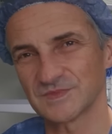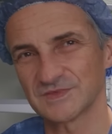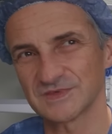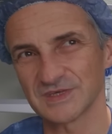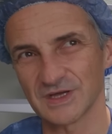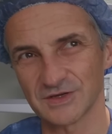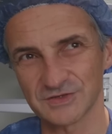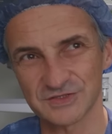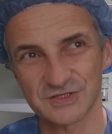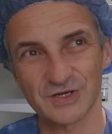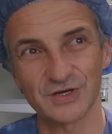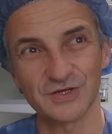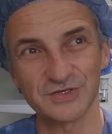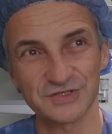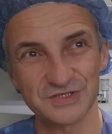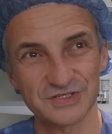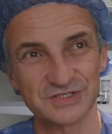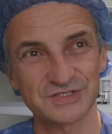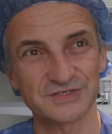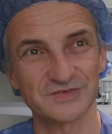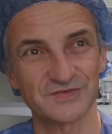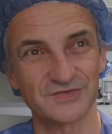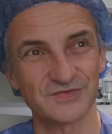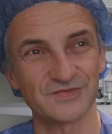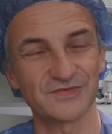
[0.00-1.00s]
So I was
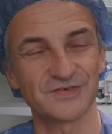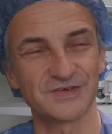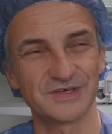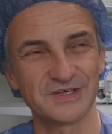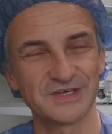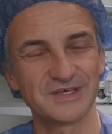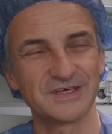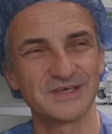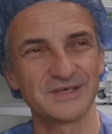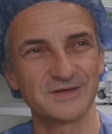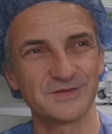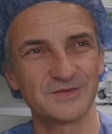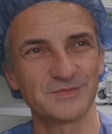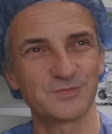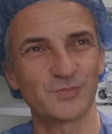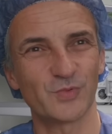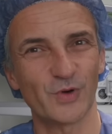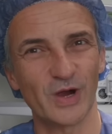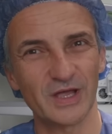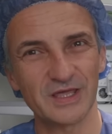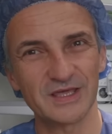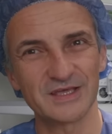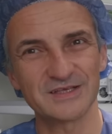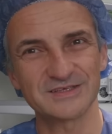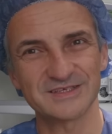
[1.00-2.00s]
conscious of
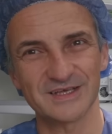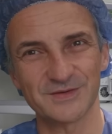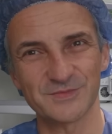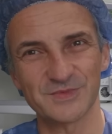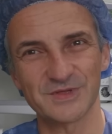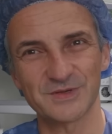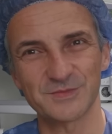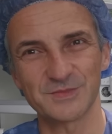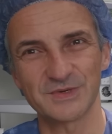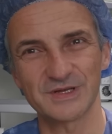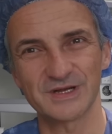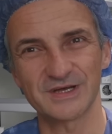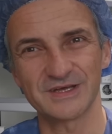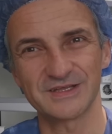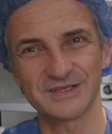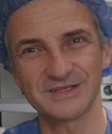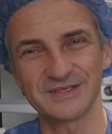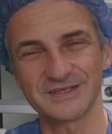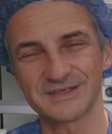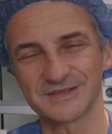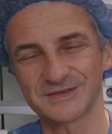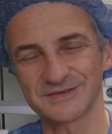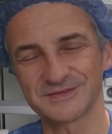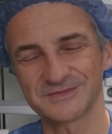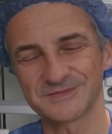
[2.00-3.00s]
breaking something, but I
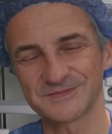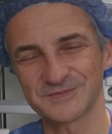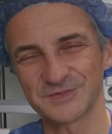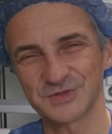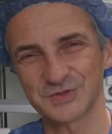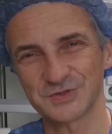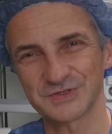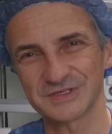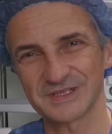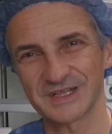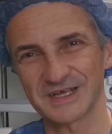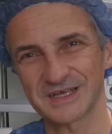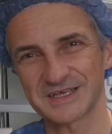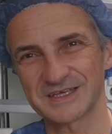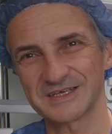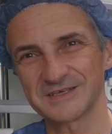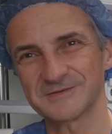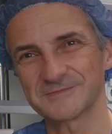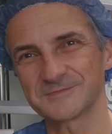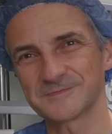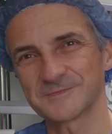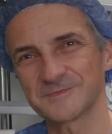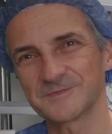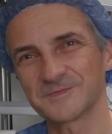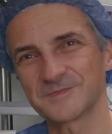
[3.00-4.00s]
didn't, which was lucky.
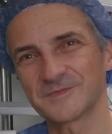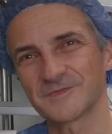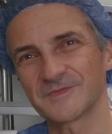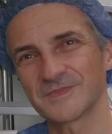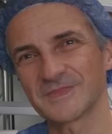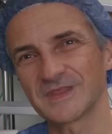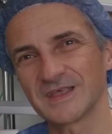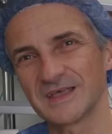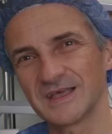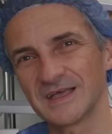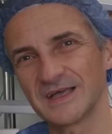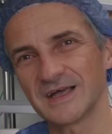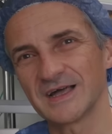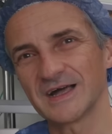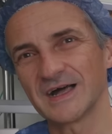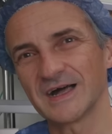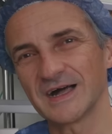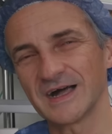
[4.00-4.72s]
Yeah, yeah.